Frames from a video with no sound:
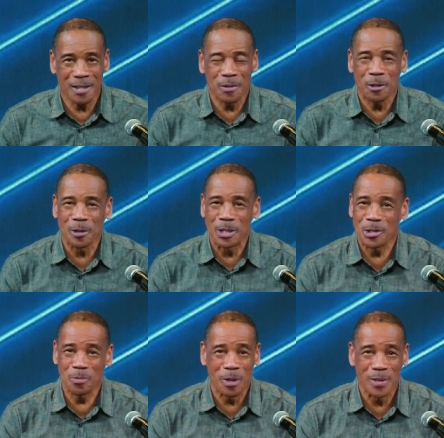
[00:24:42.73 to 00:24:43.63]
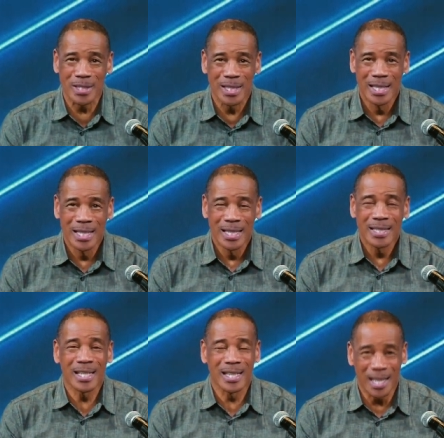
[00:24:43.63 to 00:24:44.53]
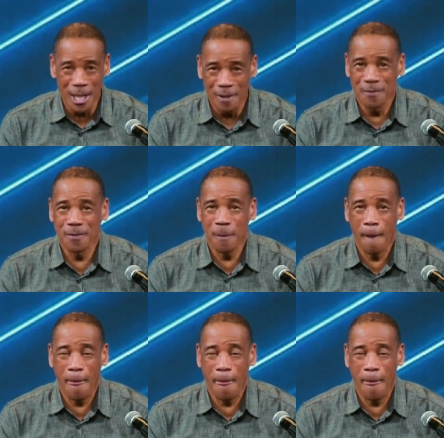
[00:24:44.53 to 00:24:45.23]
of the Holy Spirit to love.